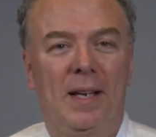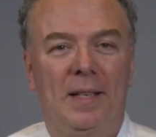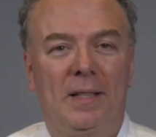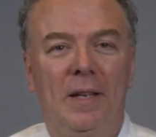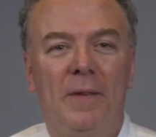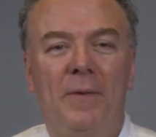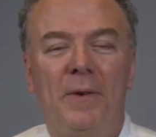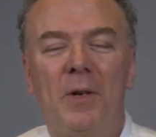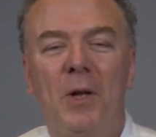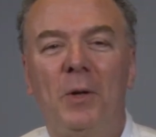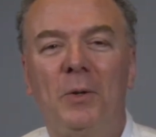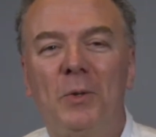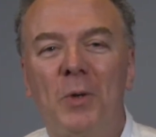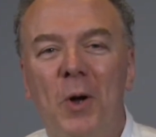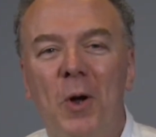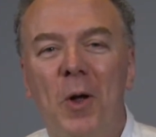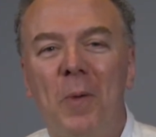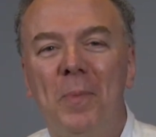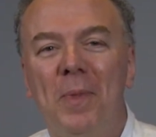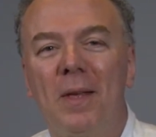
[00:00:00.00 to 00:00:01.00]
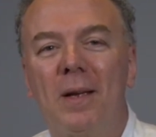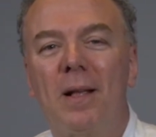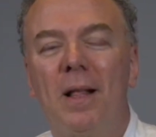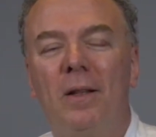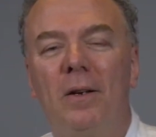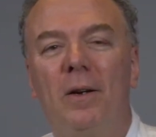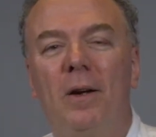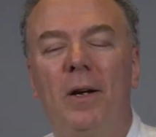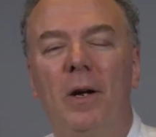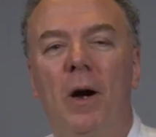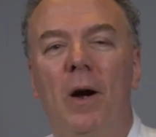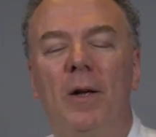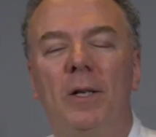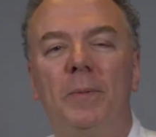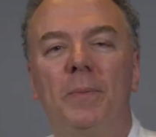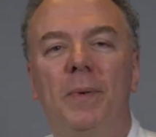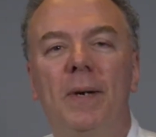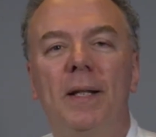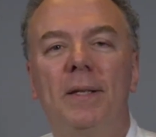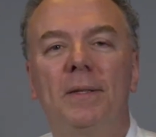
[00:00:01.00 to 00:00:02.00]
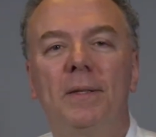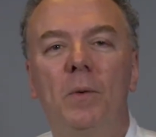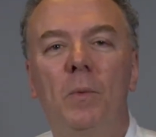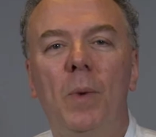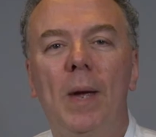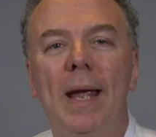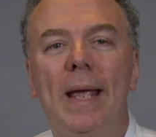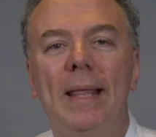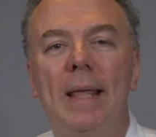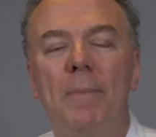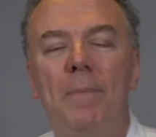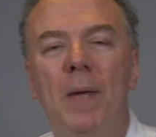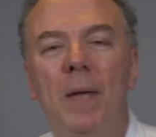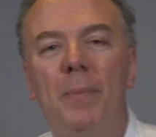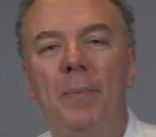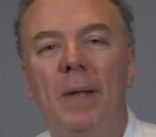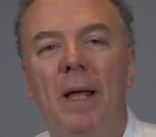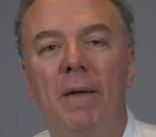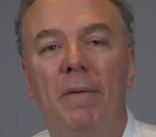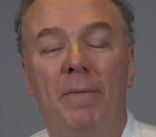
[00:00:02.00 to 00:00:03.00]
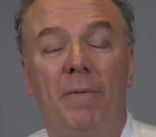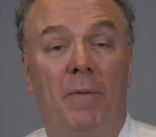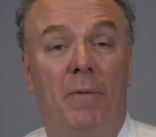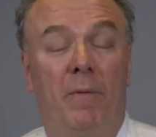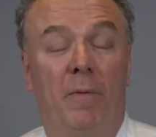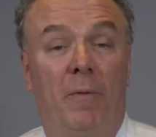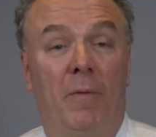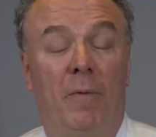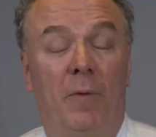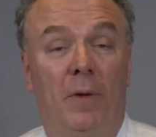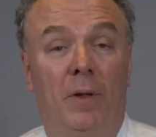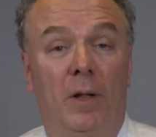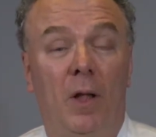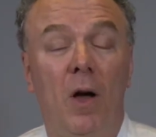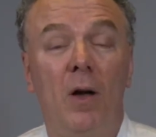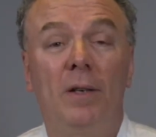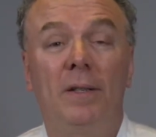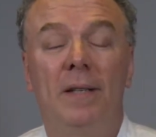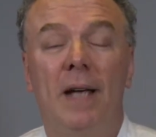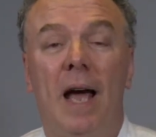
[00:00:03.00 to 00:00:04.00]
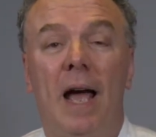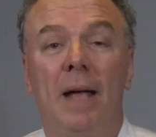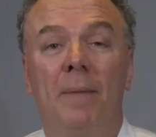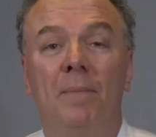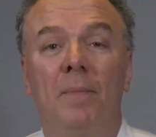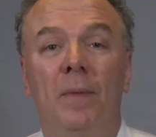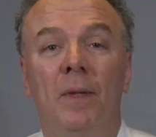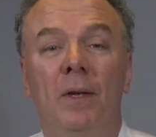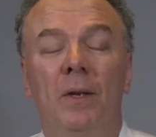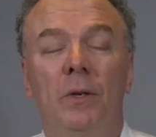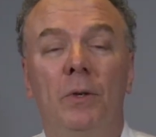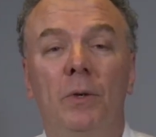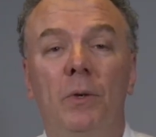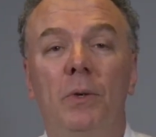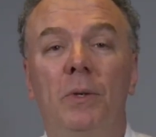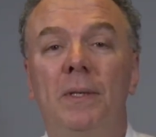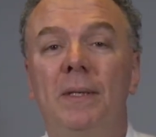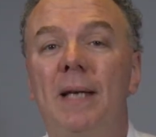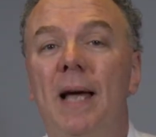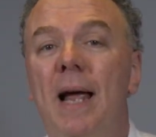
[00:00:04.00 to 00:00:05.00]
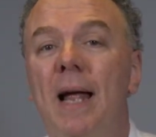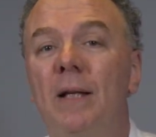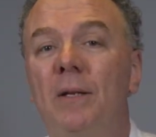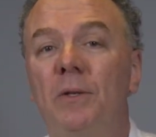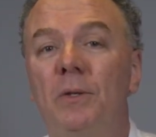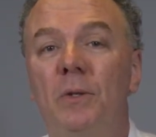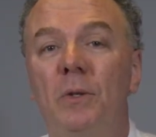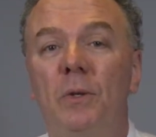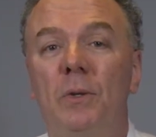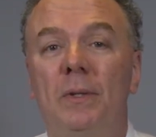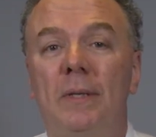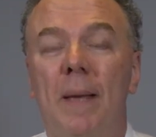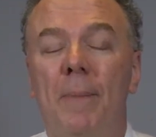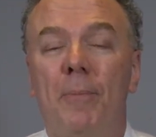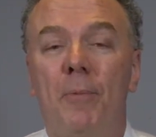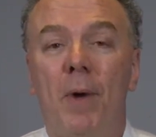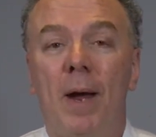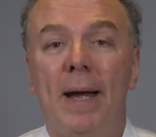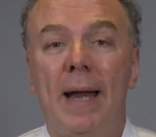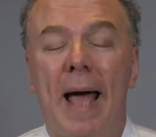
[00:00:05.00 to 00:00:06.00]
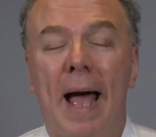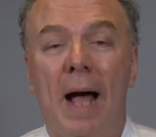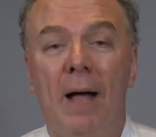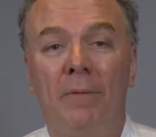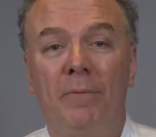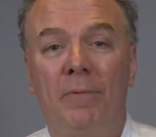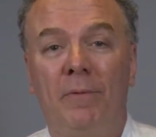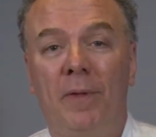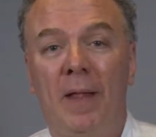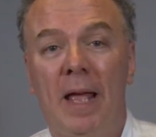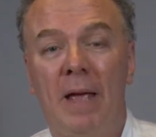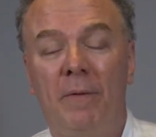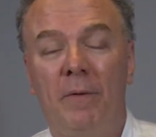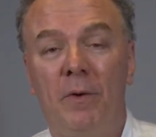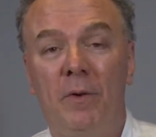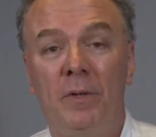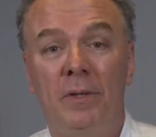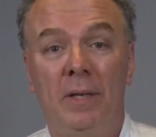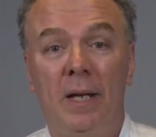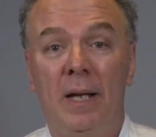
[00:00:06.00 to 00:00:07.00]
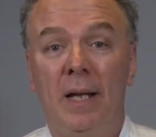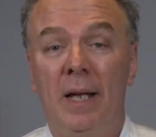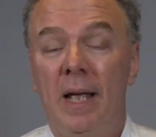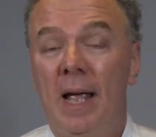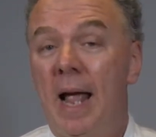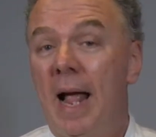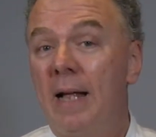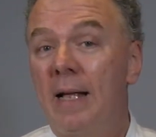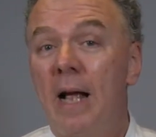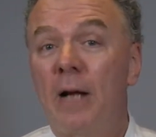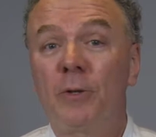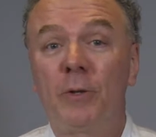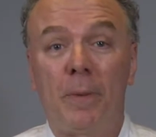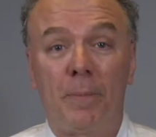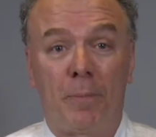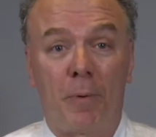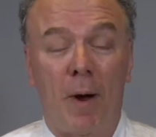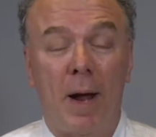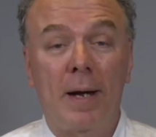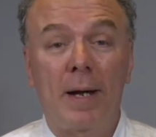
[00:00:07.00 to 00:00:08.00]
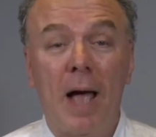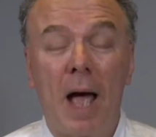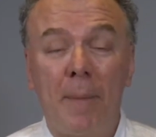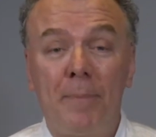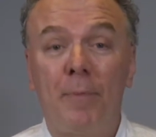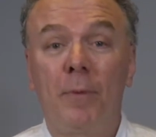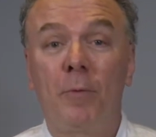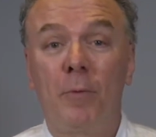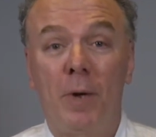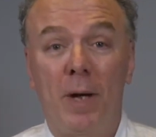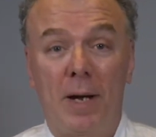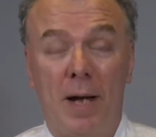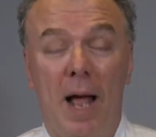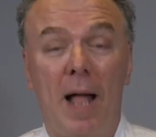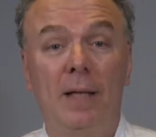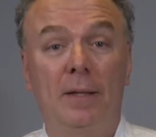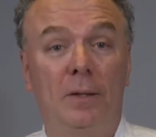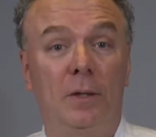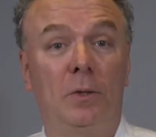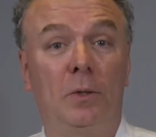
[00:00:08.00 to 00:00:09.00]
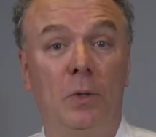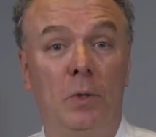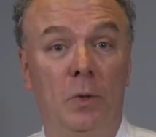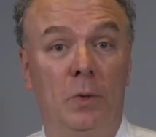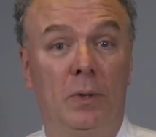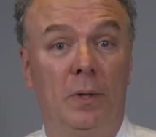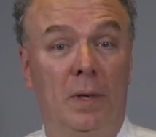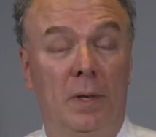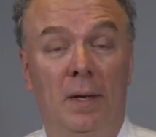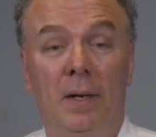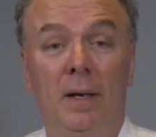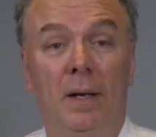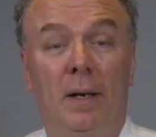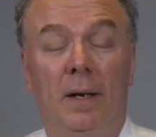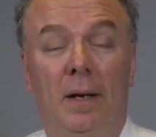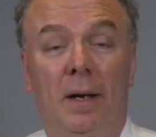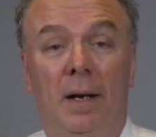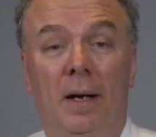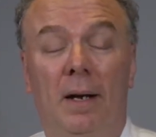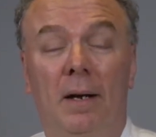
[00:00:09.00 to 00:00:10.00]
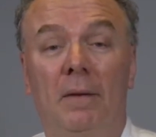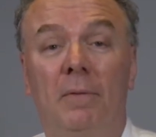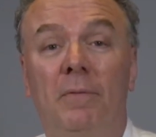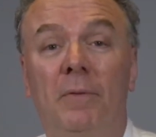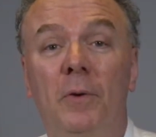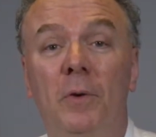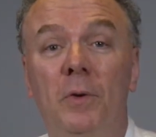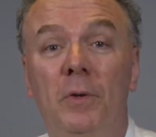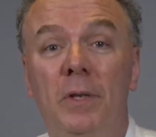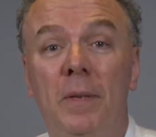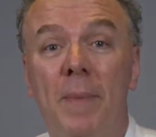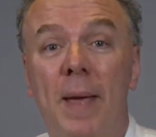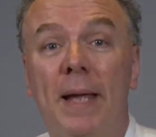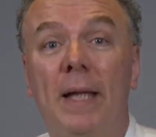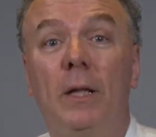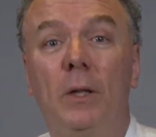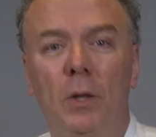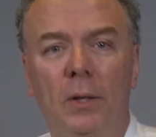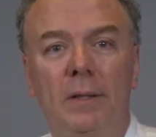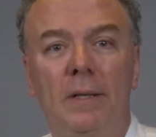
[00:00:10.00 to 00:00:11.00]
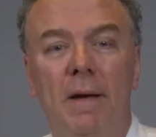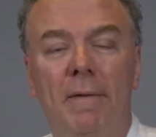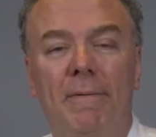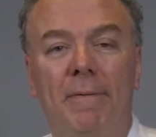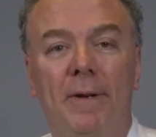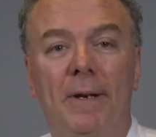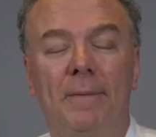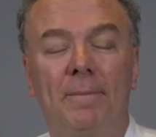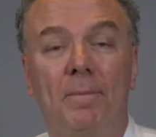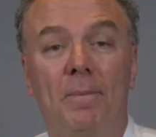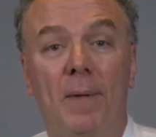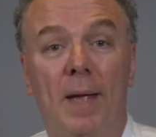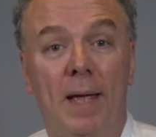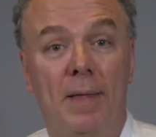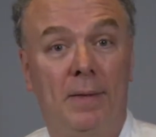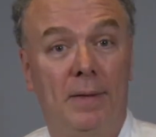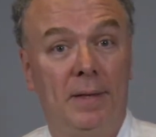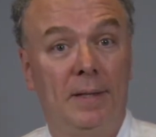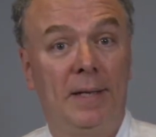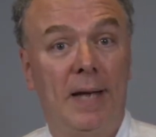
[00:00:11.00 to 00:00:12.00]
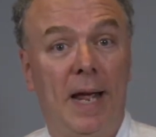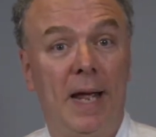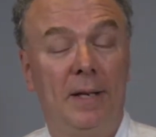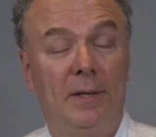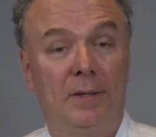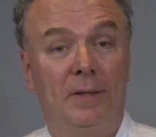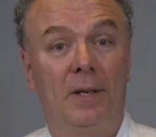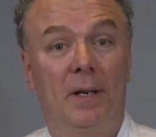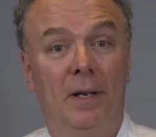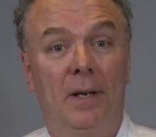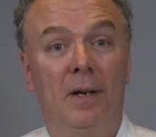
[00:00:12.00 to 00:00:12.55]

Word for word: difficult term in the culinary arts, but it's the way that people have, for a long time, used science to separate out flavors and actually break up and reconstitute uh, food to make it look different and to taste